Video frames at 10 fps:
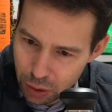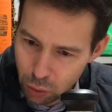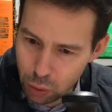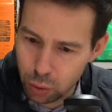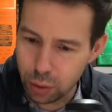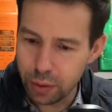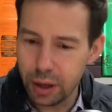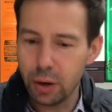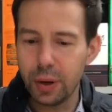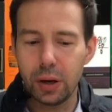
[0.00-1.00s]
Ooh,
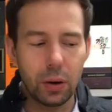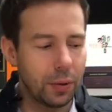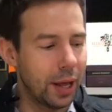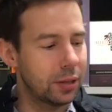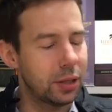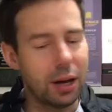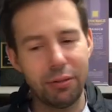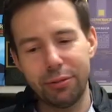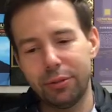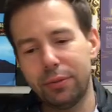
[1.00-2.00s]
there we go. That's
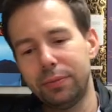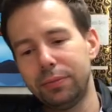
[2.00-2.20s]
enough.